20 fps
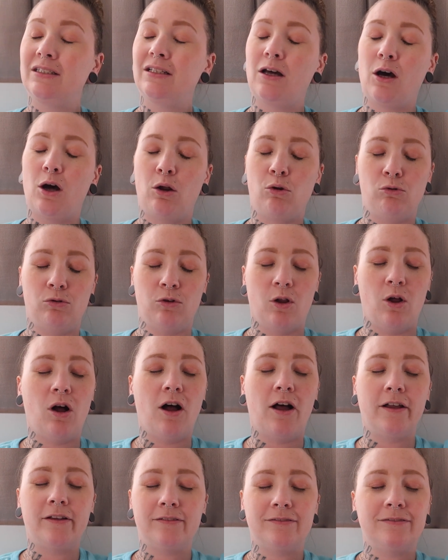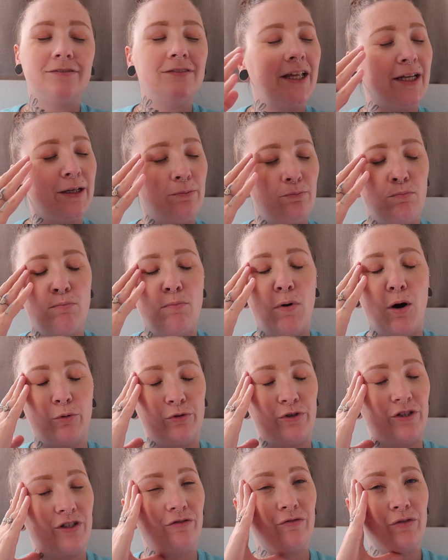a lot, like
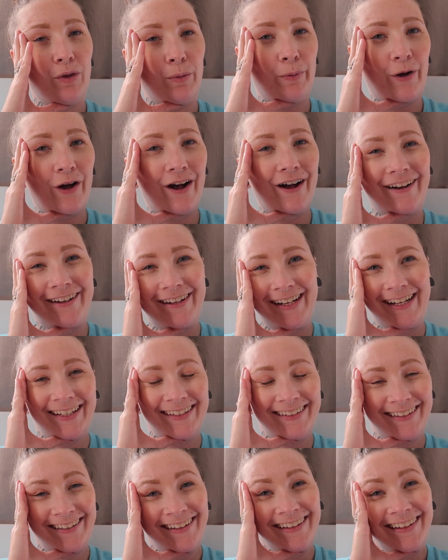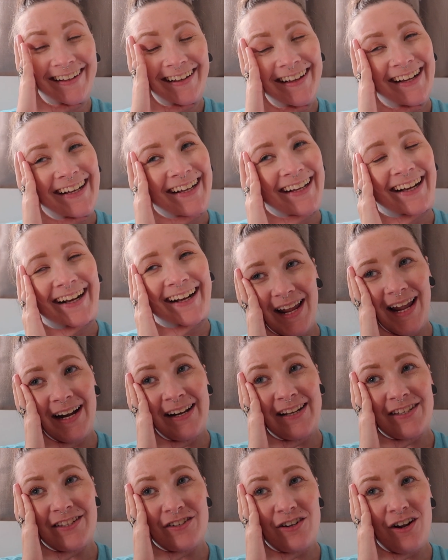most of the book. And
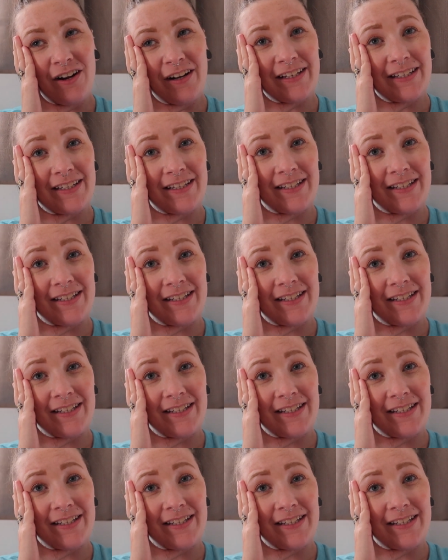it's not a